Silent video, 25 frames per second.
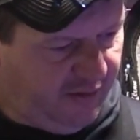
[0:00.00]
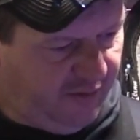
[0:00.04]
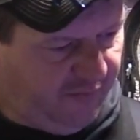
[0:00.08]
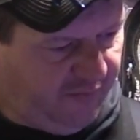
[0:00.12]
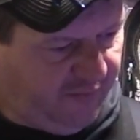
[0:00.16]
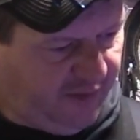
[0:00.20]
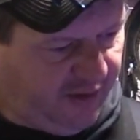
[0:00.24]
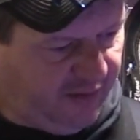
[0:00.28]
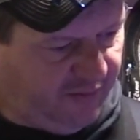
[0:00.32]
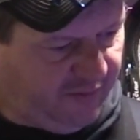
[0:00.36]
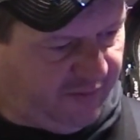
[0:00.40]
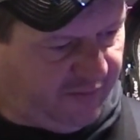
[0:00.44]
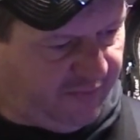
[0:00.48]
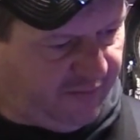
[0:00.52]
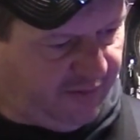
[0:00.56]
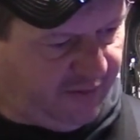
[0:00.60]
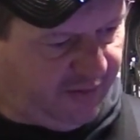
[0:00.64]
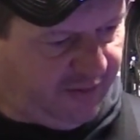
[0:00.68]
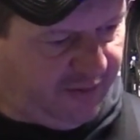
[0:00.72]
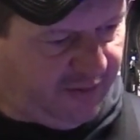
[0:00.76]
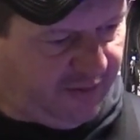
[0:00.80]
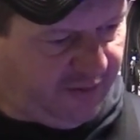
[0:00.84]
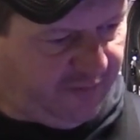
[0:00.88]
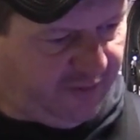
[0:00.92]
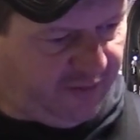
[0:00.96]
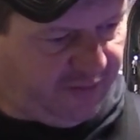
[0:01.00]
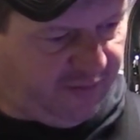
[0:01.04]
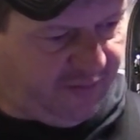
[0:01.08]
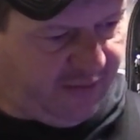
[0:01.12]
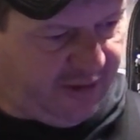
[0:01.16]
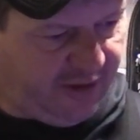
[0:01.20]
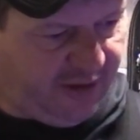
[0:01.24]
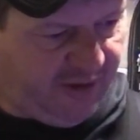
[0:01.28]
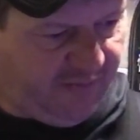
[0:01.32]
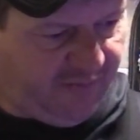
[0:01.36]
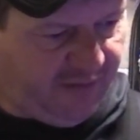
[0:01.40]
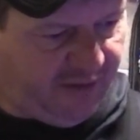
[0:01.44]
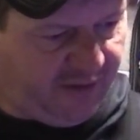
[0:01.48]
And I was really nervous. Oh, I
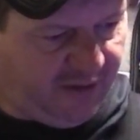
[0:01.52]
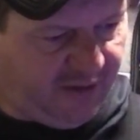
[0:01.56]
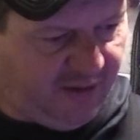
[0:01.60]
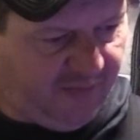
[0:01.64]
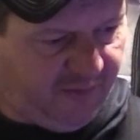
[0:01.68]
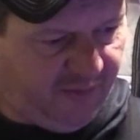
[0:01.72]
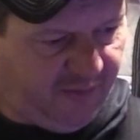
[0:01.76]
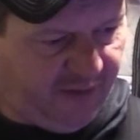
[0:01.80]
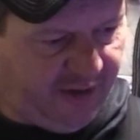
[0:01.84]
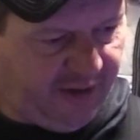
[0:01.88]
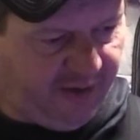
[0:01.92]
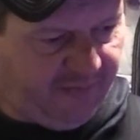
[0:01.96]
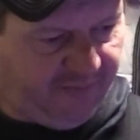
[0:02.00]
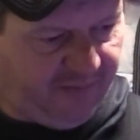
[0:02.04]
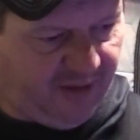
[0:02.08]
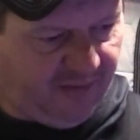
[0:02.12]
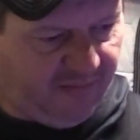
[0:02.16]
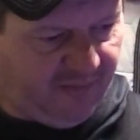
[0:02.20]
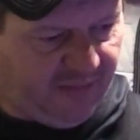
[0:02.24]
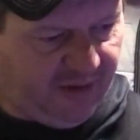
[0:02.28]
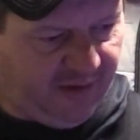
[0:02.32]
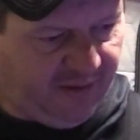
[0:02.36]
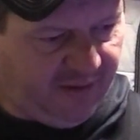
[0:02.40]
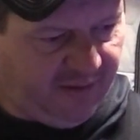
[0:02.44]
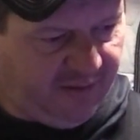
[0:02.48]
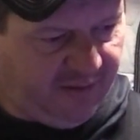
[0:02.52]
got one coming right up at my...